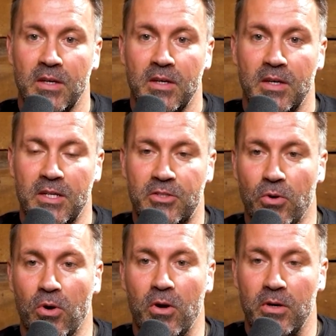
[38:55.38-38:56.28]
It's
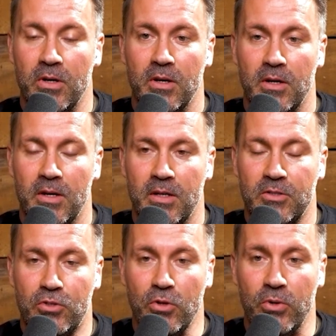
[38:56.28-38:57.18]
your
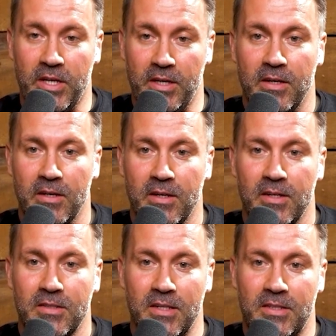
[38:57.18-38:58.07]
duty
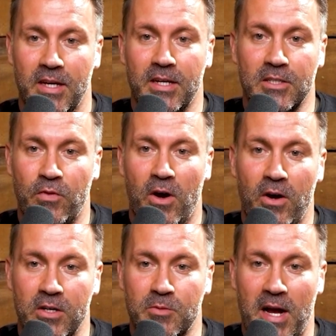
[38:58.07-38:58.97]
to dig as
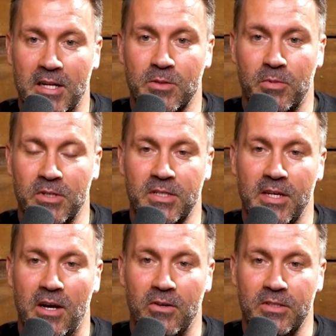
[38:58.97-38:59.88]
far as possible to see
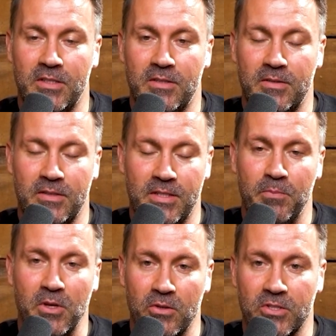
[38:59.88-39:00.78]
how
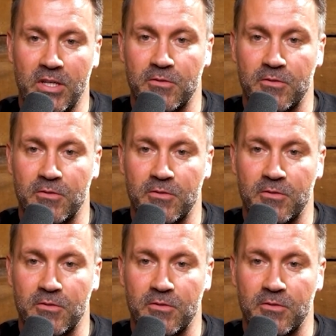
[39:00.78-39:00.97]
deep those gifts